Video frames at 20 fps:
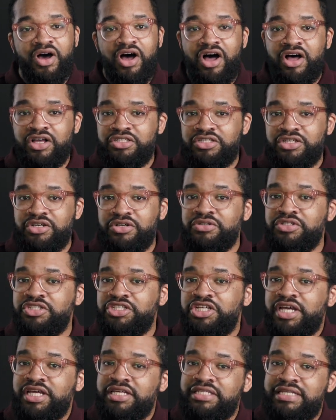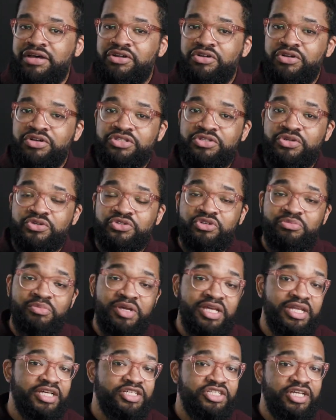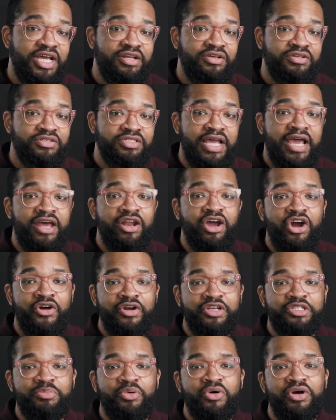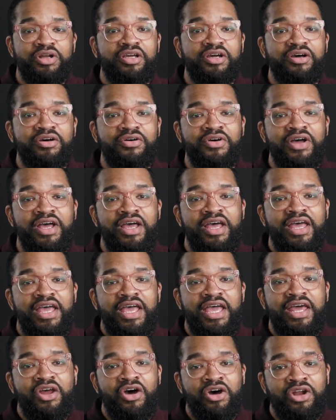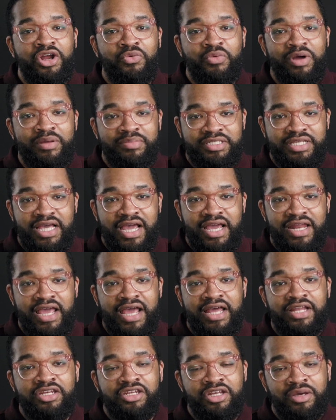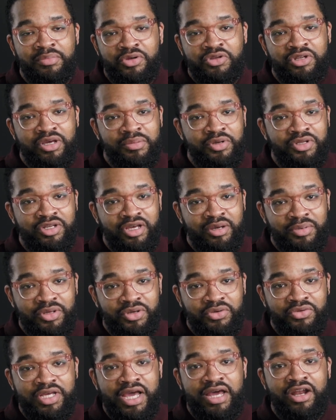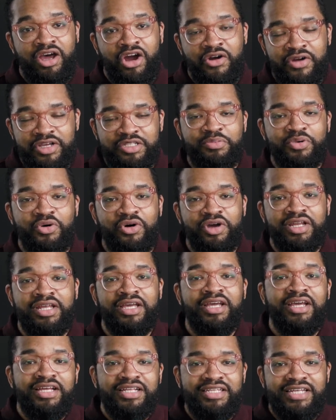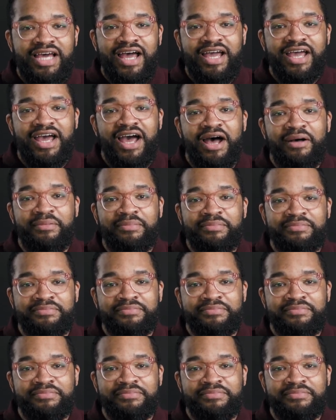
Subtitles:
Also, check us out on our social media channels at RH Boyd Co. and on our website at www.rhboyd.com.